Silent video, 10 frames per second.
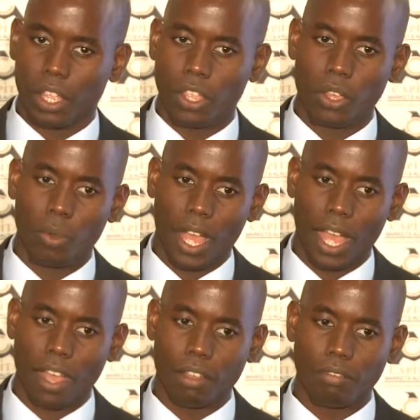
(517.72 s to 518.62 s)
you
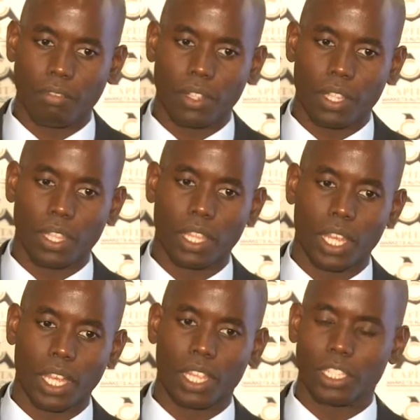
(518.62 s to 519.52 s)
have
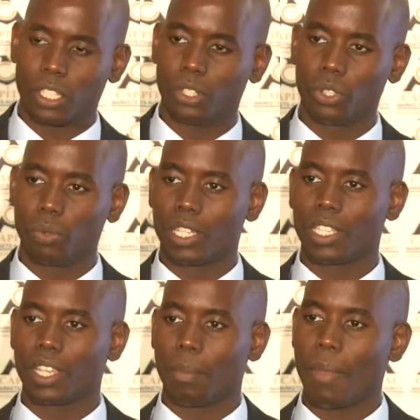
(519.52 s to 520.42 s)
the Institute, which
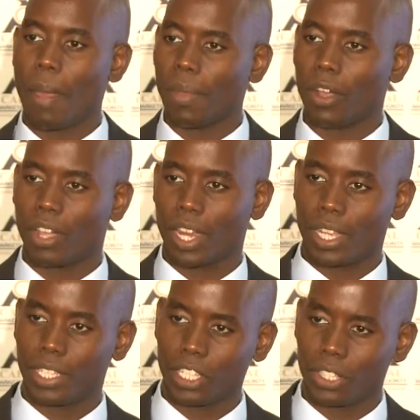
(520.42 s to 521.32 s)
is a member
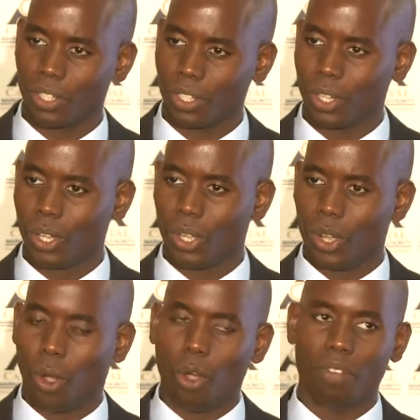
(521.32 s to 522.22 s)
organization,
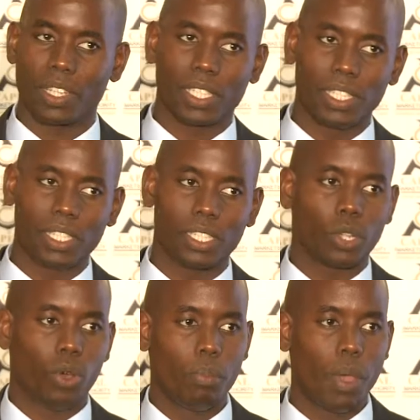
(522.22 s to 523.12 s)
oversees its
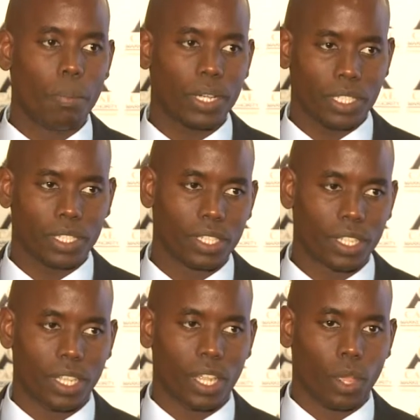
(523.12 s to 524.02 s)
own members
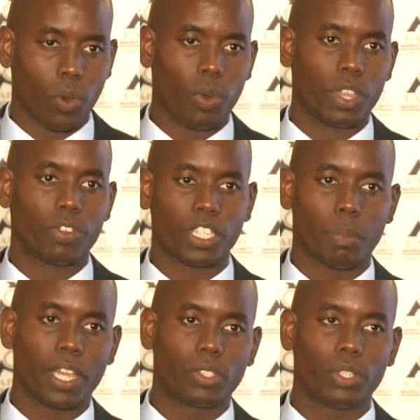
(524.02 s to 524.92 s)
with
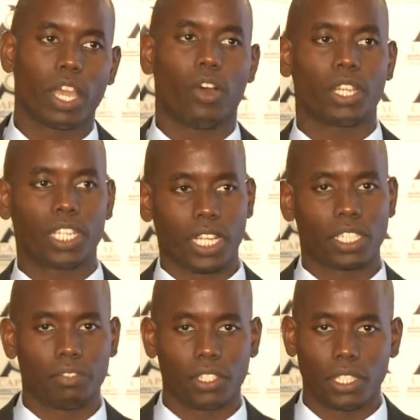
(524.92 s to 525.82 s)
respect to their audit
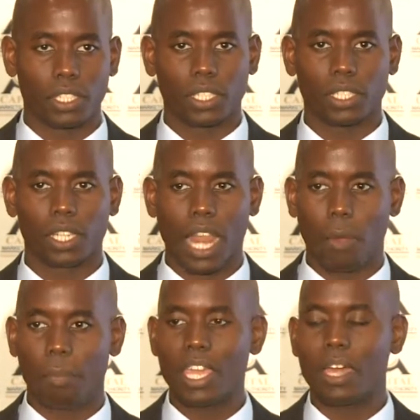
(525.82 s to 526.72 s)
activities.
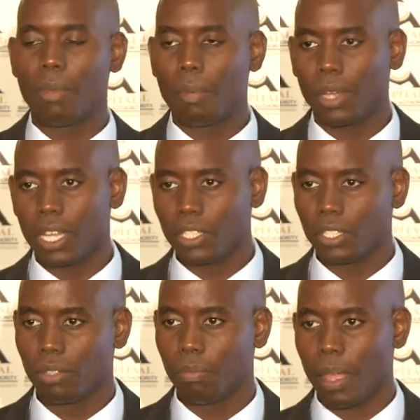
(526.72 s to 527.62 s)
Now, being a
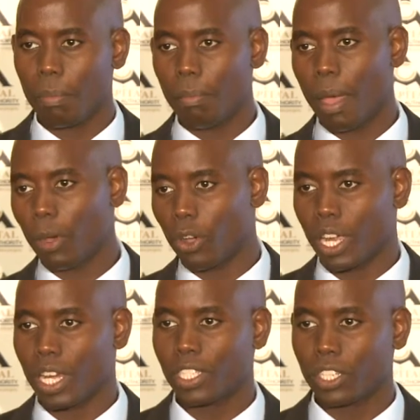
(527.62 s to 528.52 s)
member
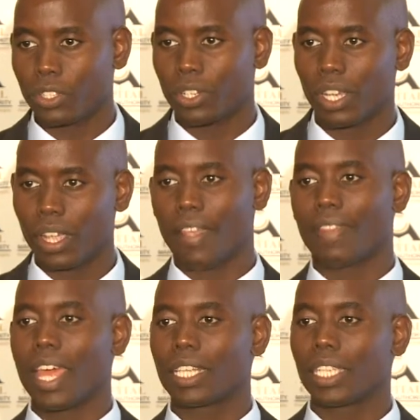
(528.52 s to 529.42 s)
organization,
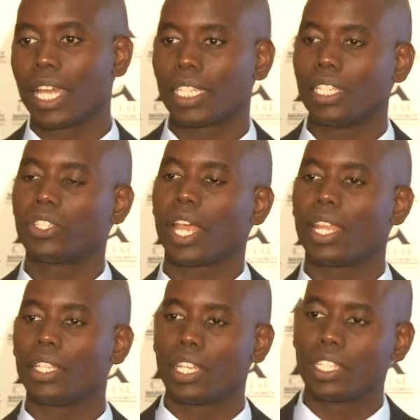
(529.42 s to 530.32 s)
there are certain
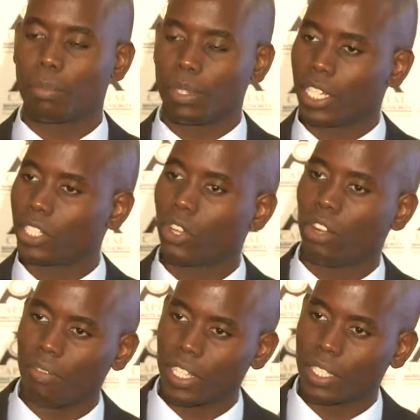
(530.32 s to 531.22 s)
challenges and potential
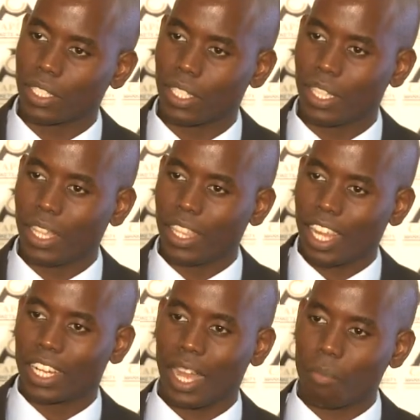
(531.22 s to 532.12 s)
conflicts
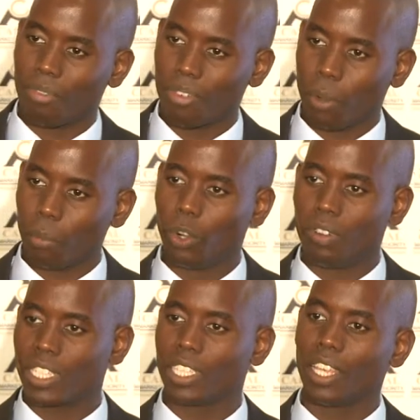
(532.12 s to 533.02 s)
that come from
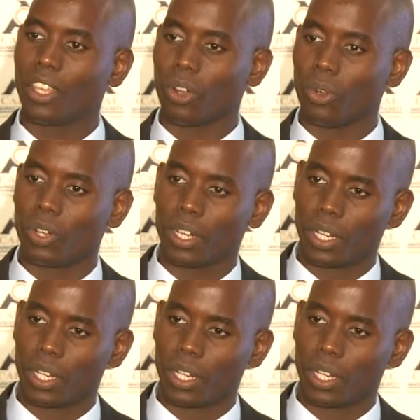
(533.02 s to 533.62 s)
overseeing your own.